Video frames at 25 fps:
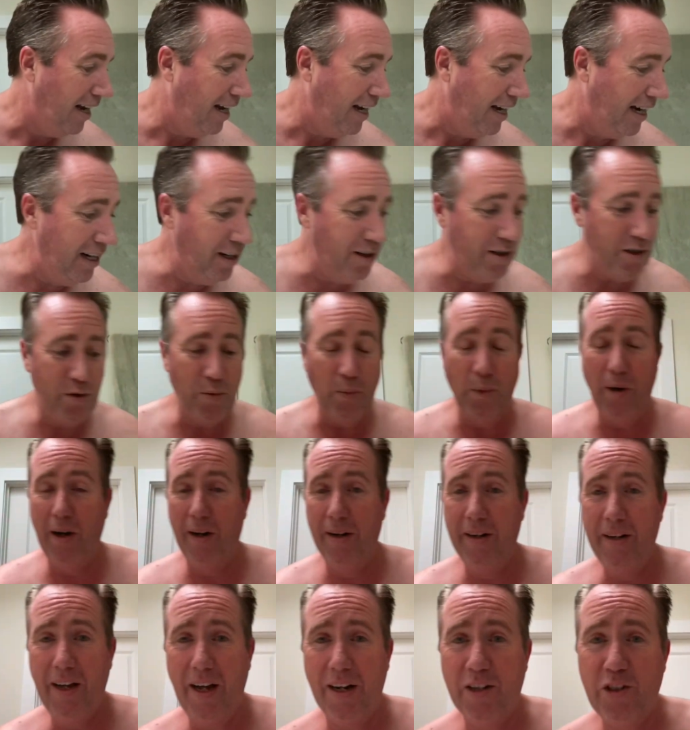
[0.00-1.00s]
Here's
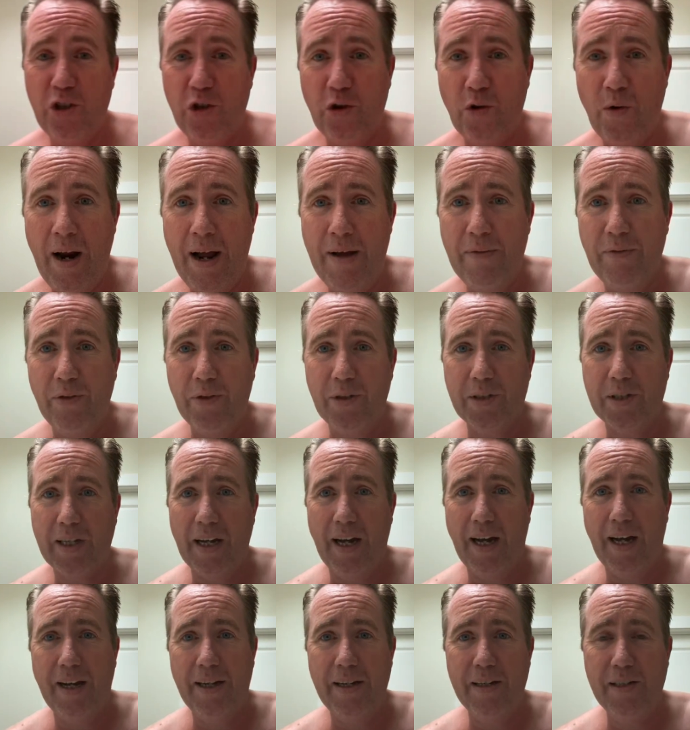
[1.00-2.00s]
one, a travel
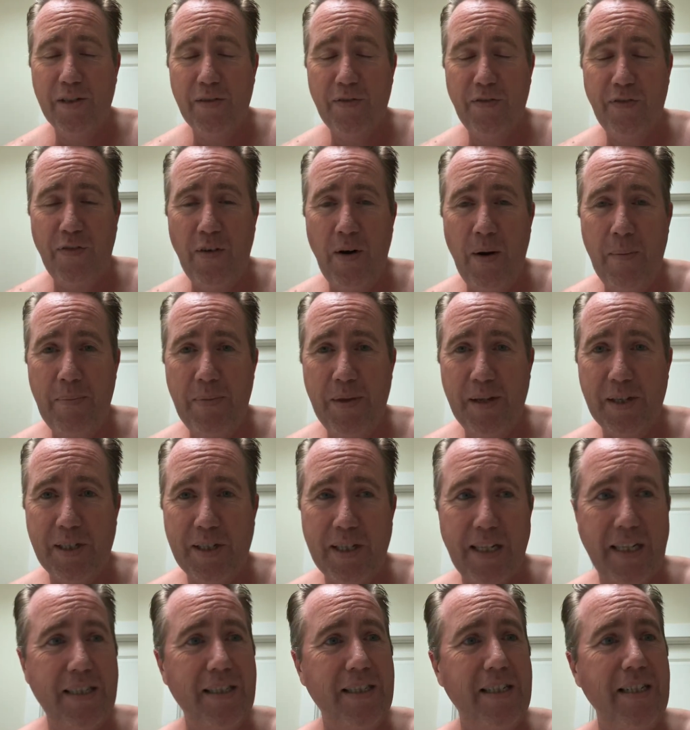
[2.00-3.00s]
size from the
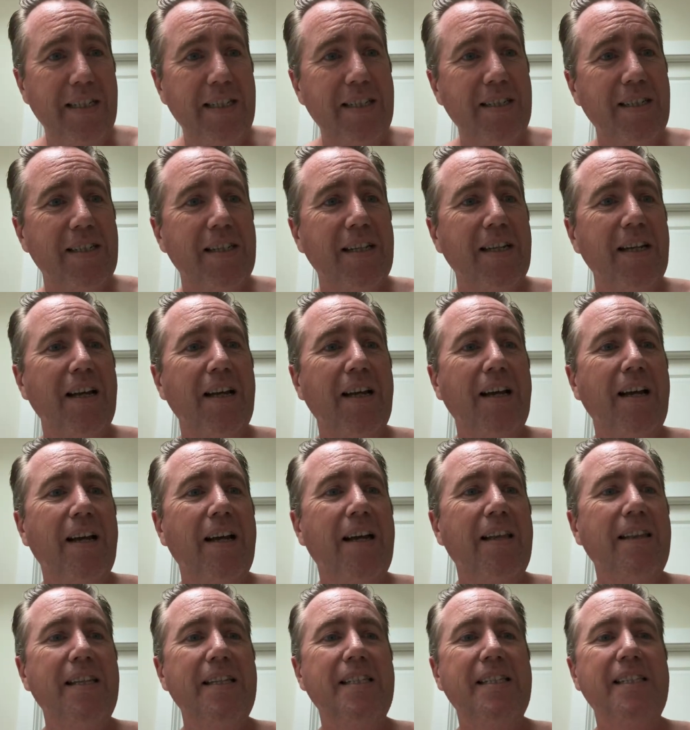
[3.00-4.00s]
60s.
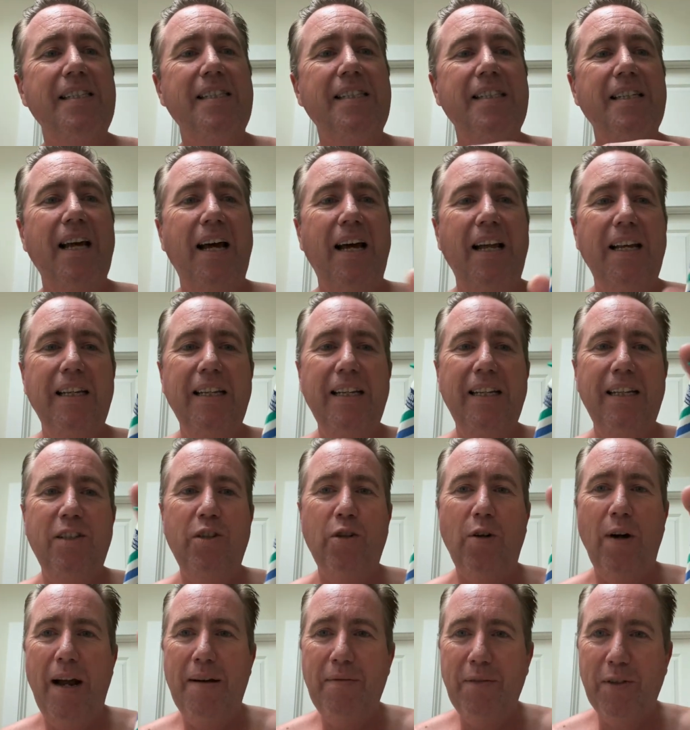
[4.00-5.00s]
This is a little
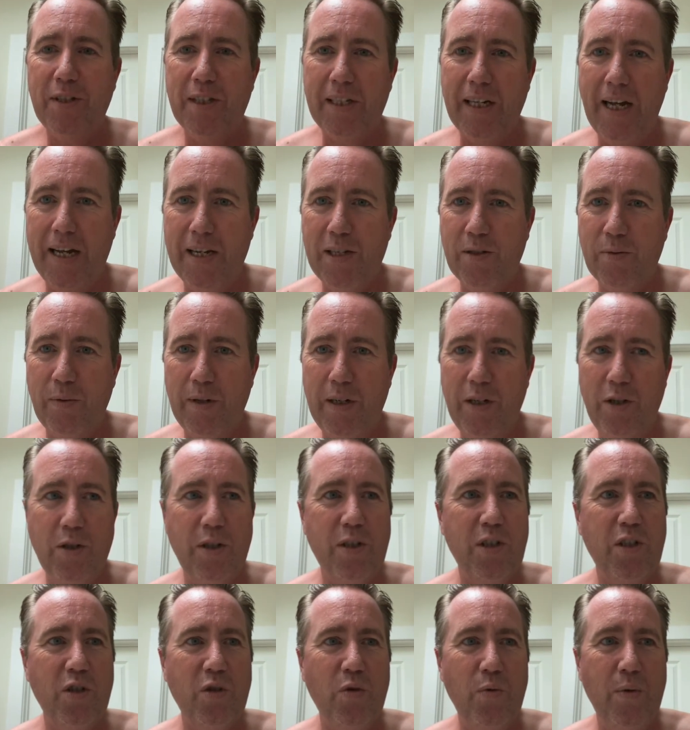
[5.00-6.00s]
travel size one. You
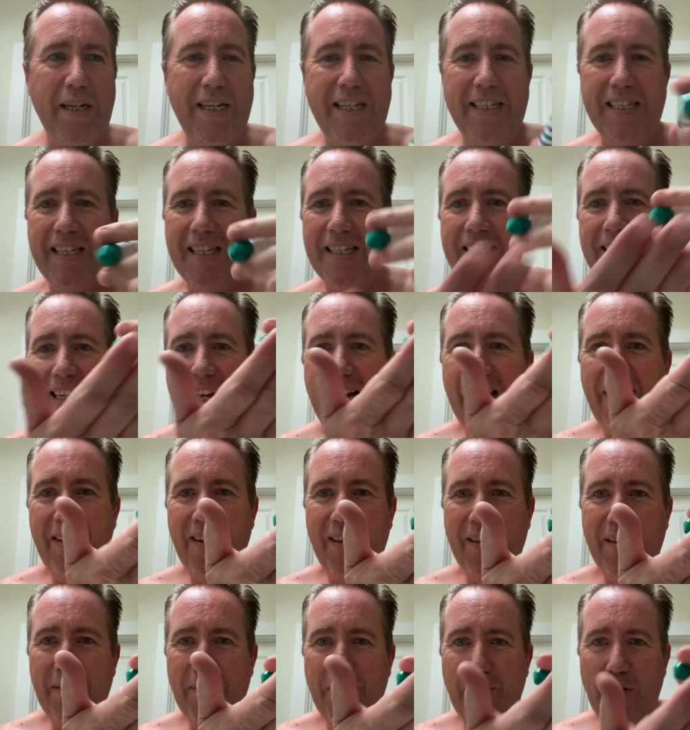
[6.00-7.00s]
just squeeze this down
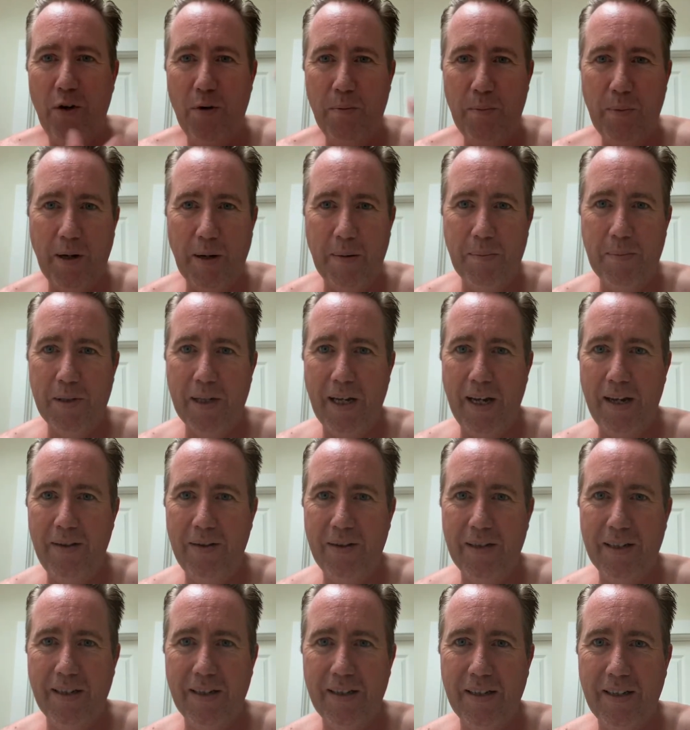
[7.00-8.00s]
and the foam comes
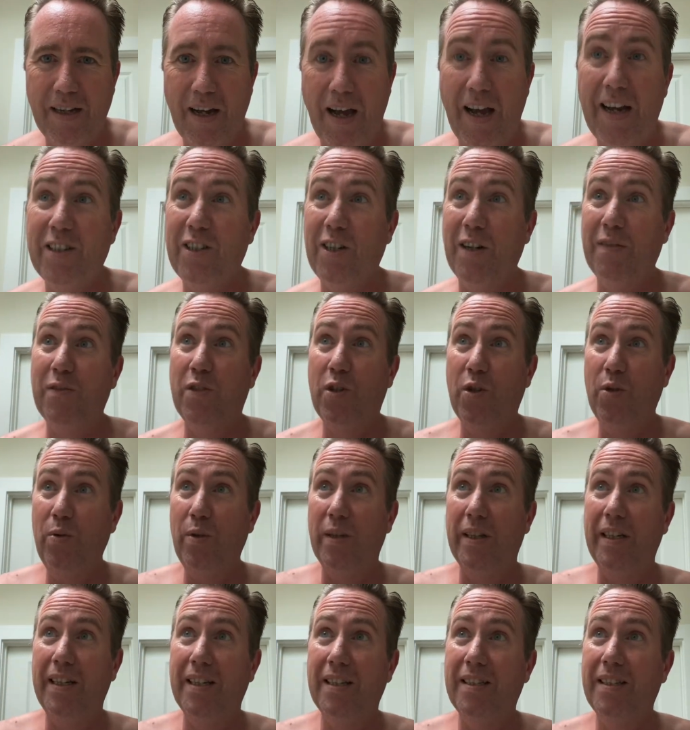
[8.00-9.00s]
out. I actually have two of
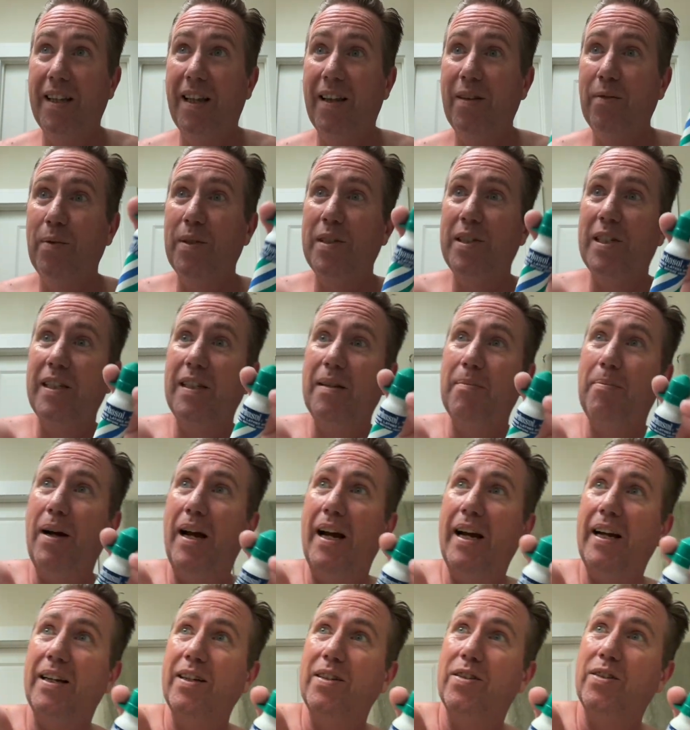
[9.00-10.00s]
these. The other one's in the
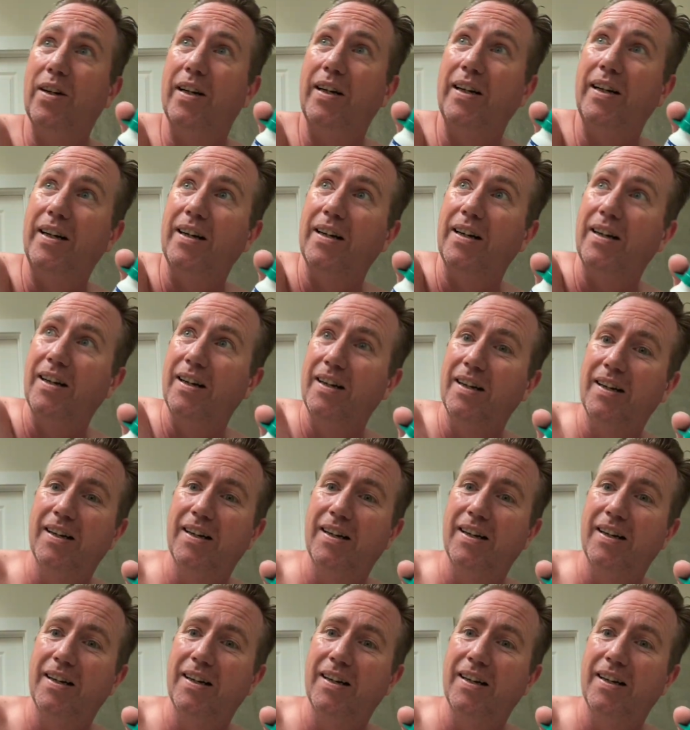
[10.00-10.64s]
package right here.